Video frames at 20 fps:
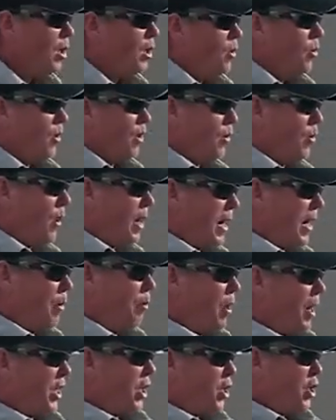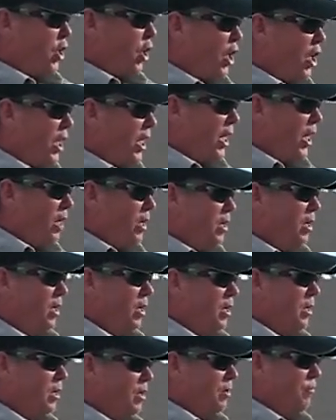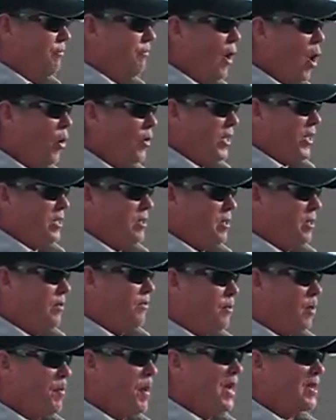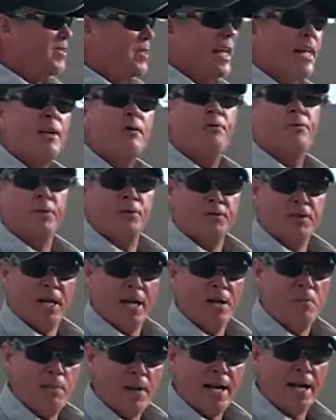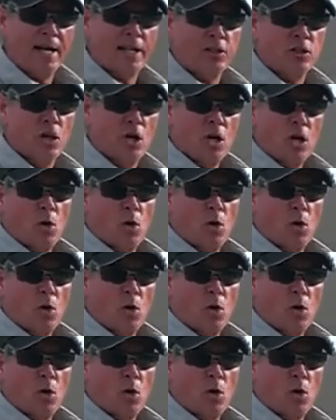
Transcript: What I want, I want a good focus for about 10 to 15 minutes